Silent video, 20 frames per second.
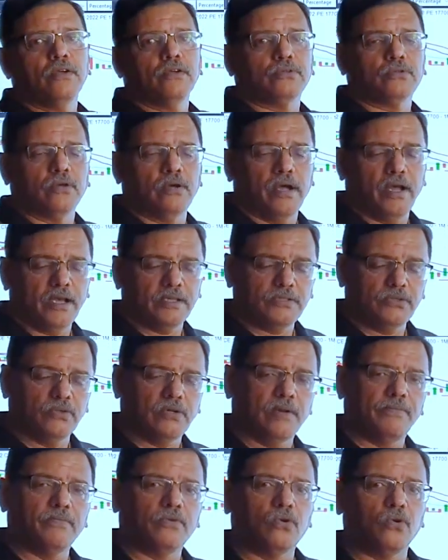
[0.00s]
So as you
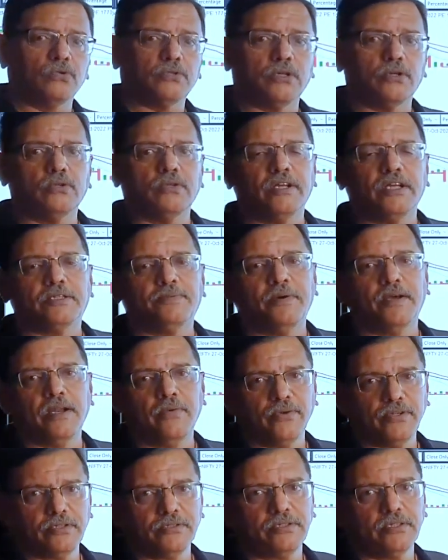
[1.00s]
come closer to the expiry,
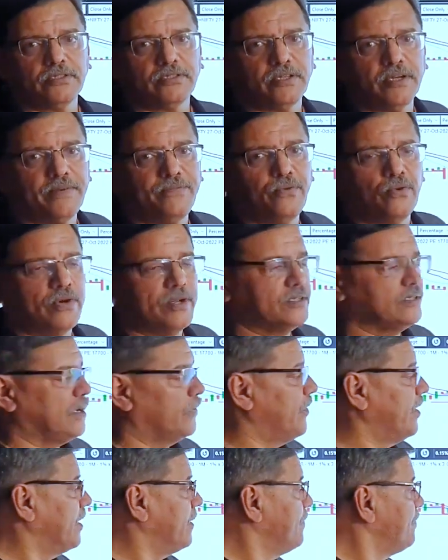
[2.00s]
which is just 3-4 days
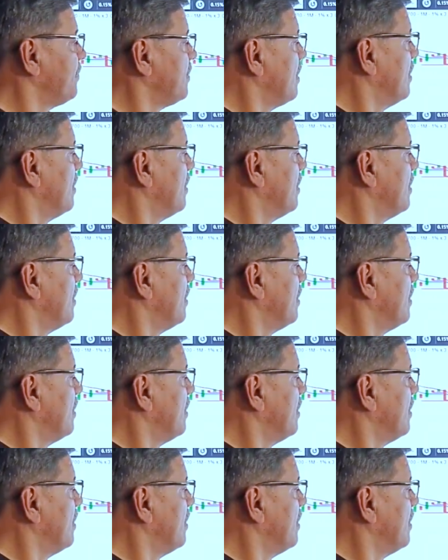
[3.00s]
away,